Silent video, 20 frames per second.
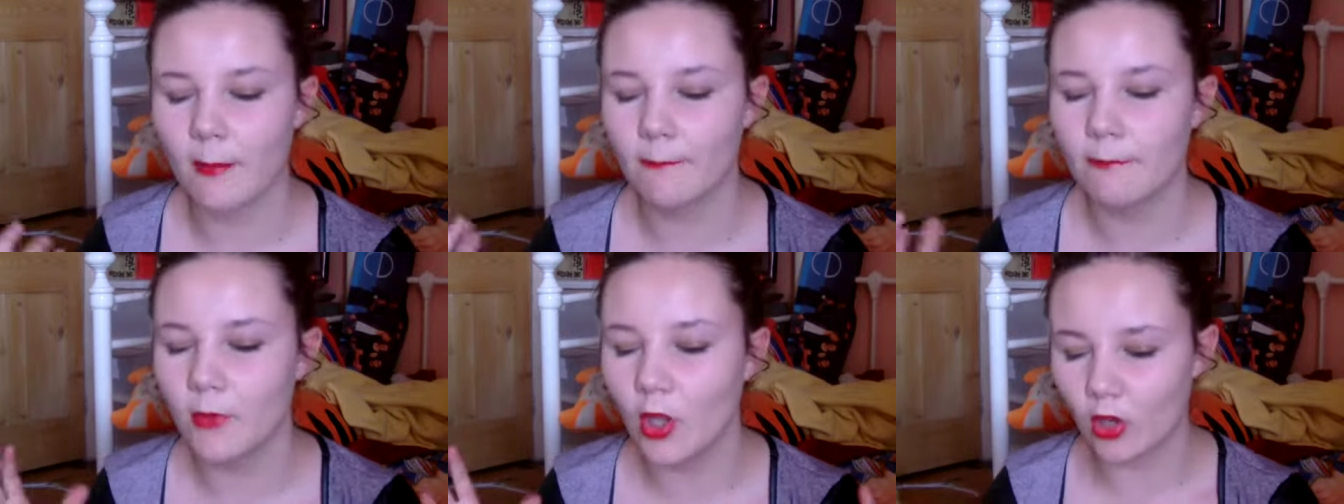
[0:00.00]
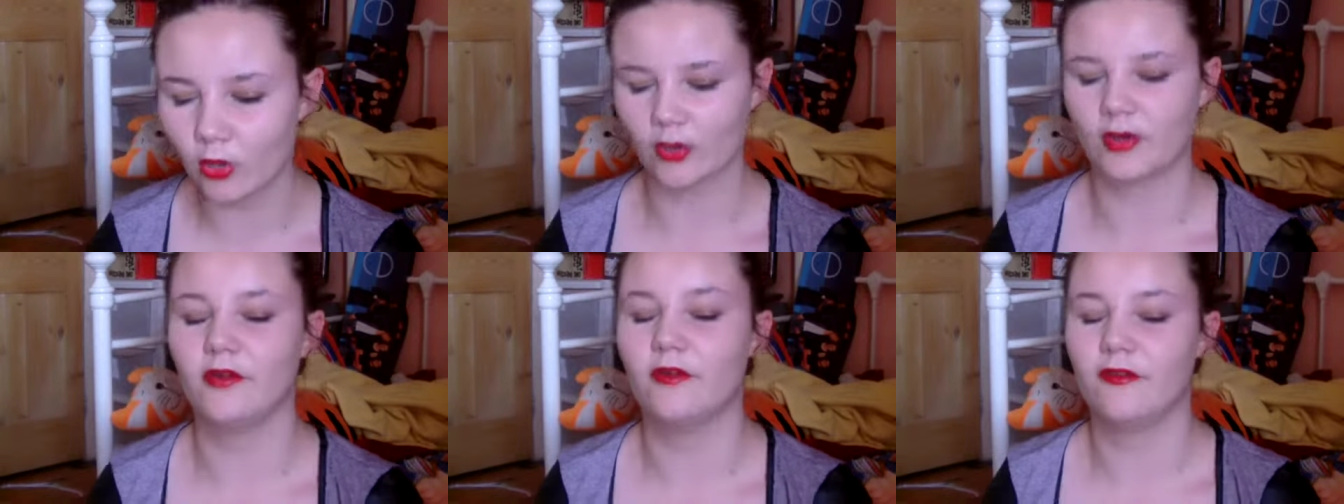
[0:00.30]
I'm
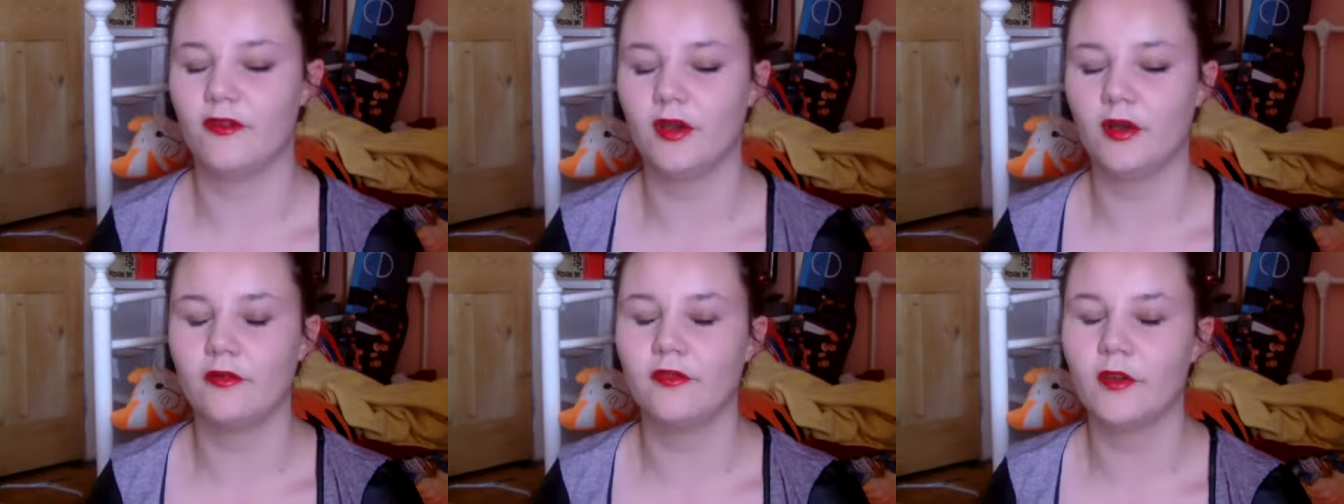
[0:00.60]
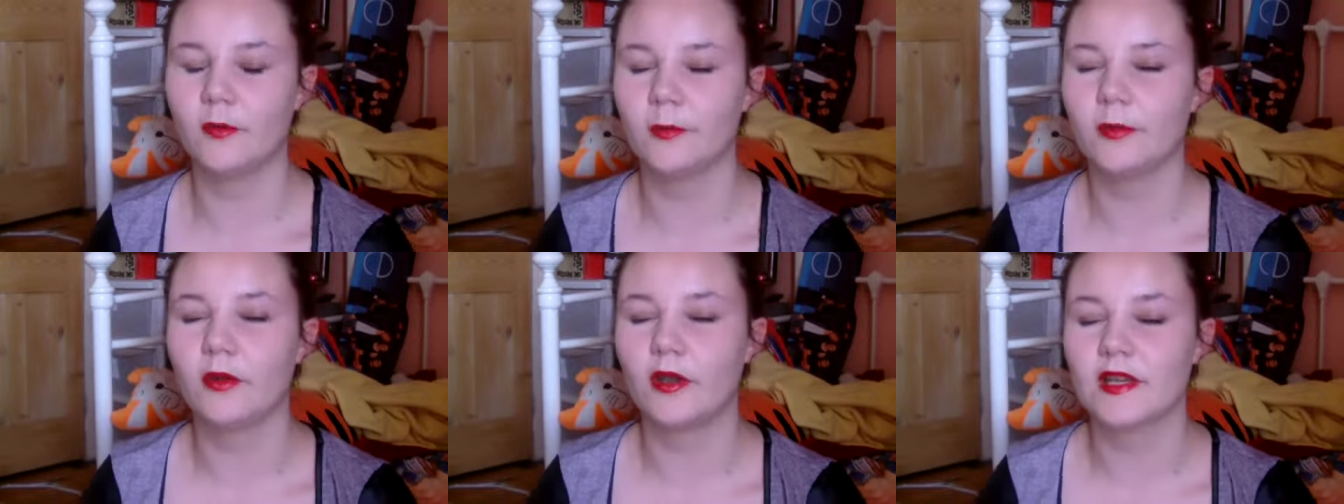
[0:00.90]
not going to fail
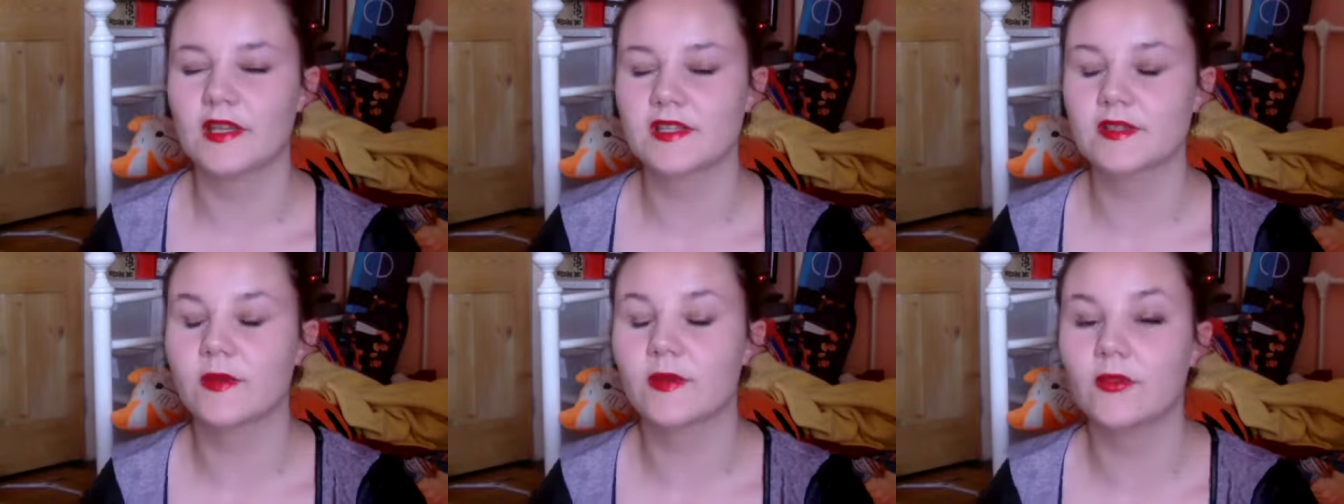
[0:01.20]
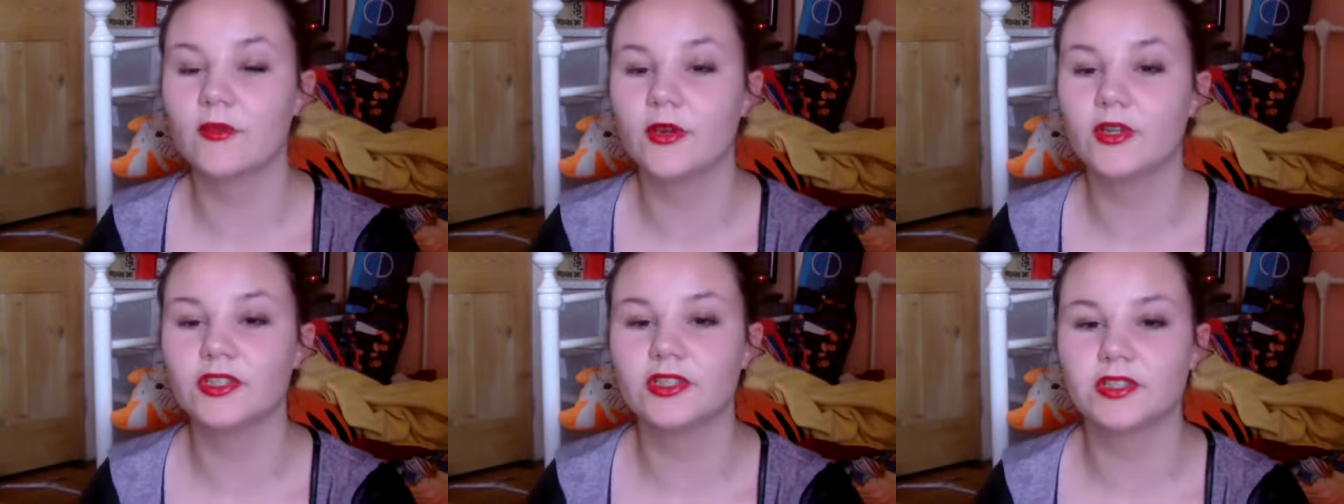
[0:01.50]
February, so I
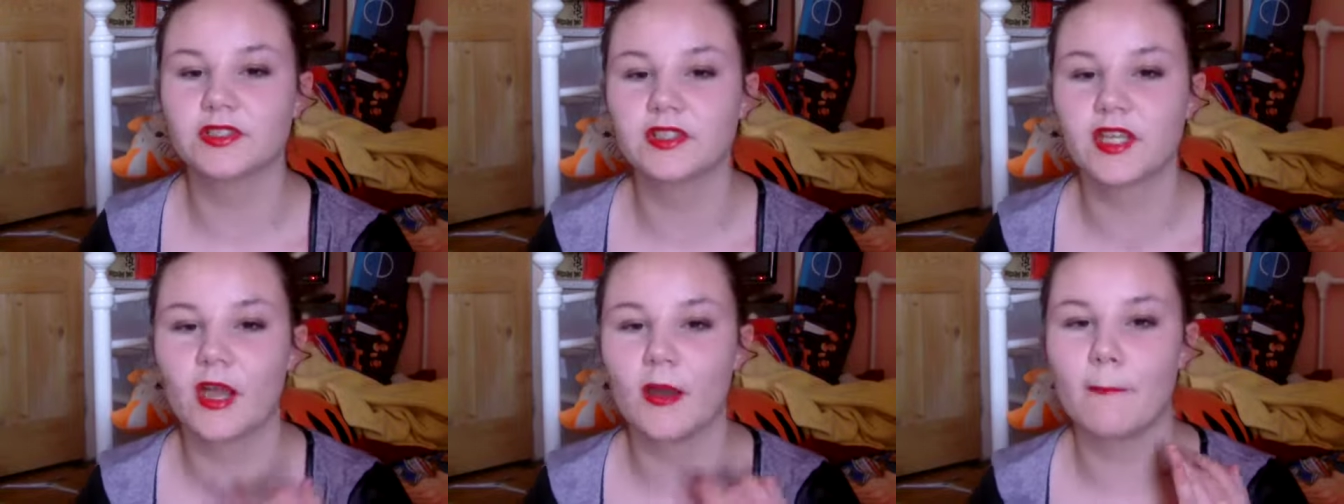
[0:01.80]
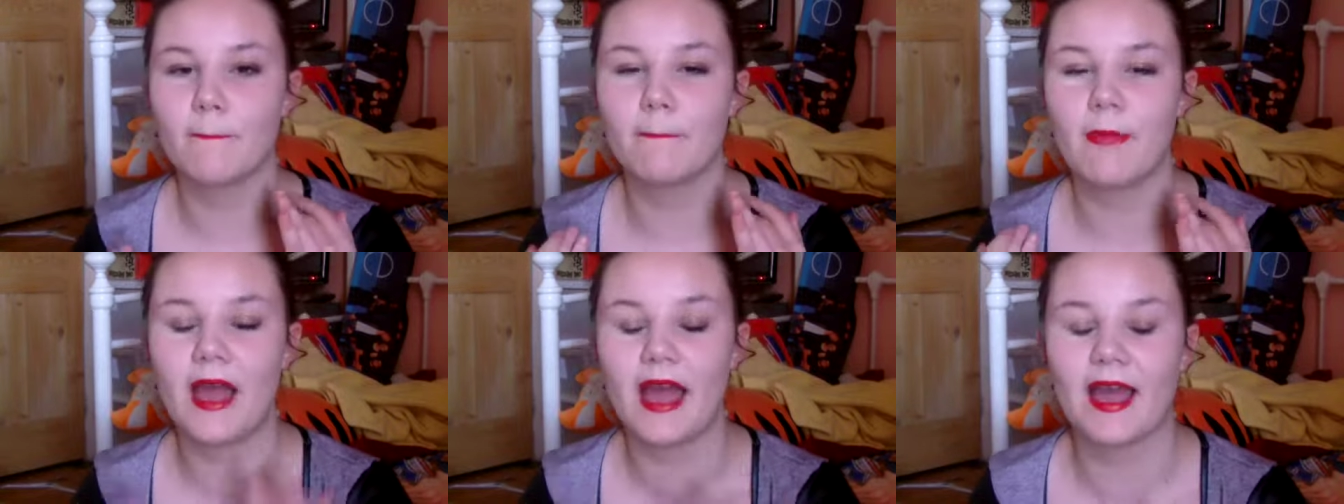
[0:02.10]
thought I'd just
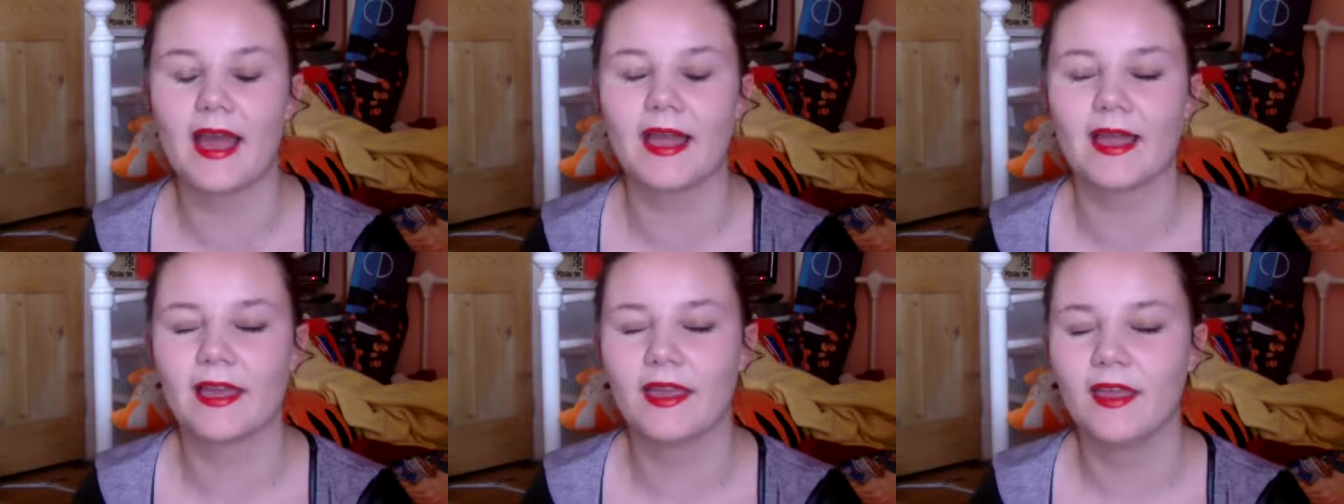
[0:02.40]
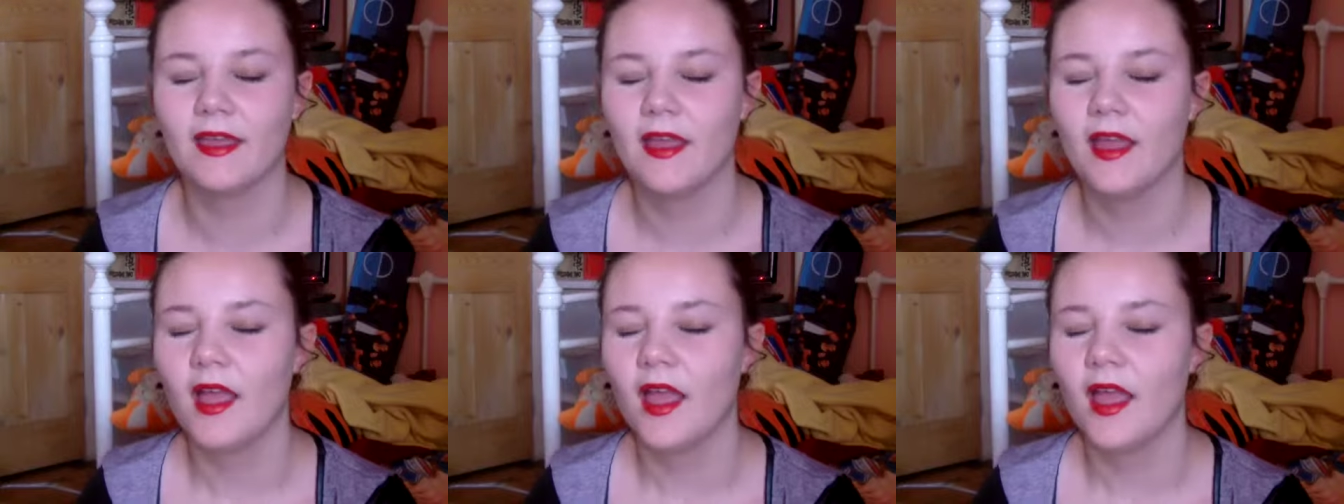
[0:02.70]
come back